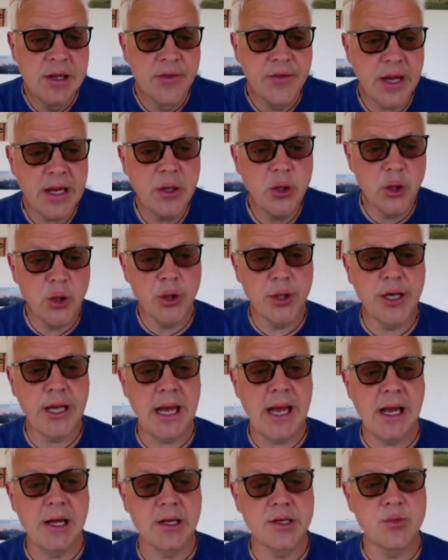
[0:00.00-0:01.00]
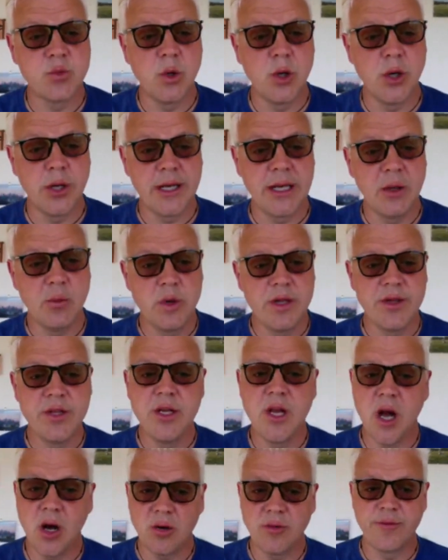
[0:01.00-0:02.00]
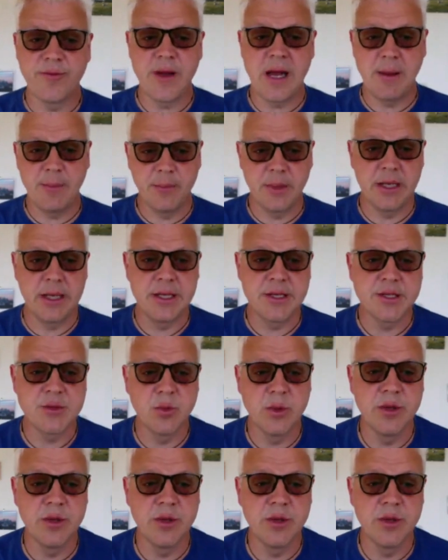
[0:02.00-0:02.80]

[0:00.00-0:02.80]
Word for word: They look at working with young families,